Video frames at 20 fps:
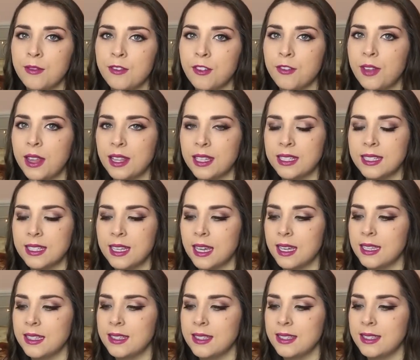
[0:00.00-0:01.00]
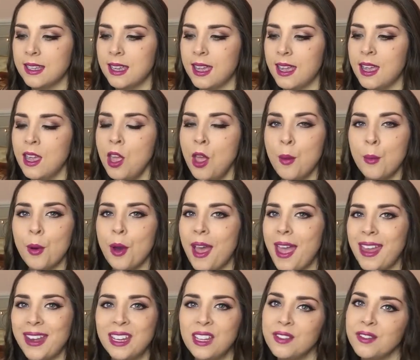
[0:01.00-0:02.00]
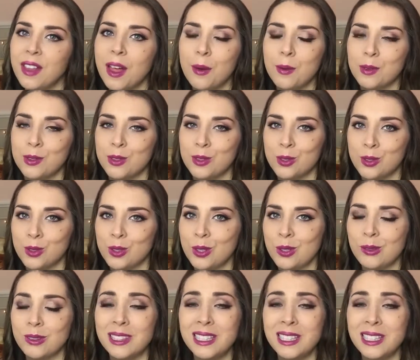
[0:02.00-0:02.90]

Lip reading: for Valentine's Day, but any flowers will do.